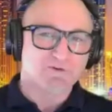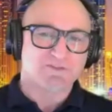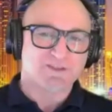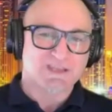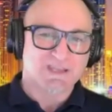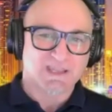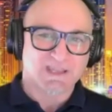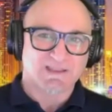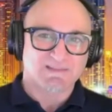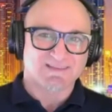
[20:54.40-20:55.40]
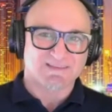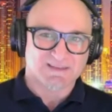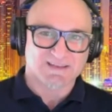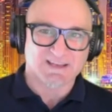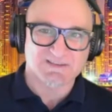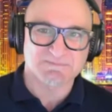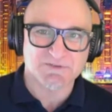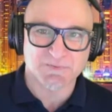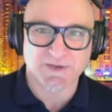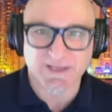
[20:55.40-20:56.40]
thinking there's a connection
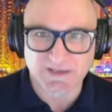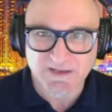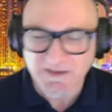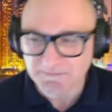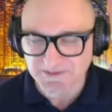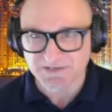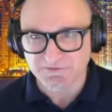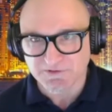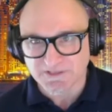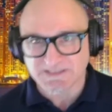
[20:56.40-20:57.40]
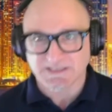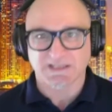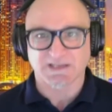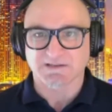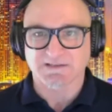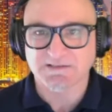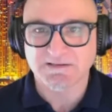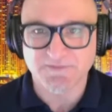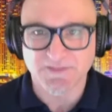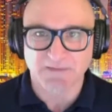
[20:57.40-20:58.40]
between materialistic things
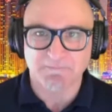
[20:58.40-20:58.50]
for them.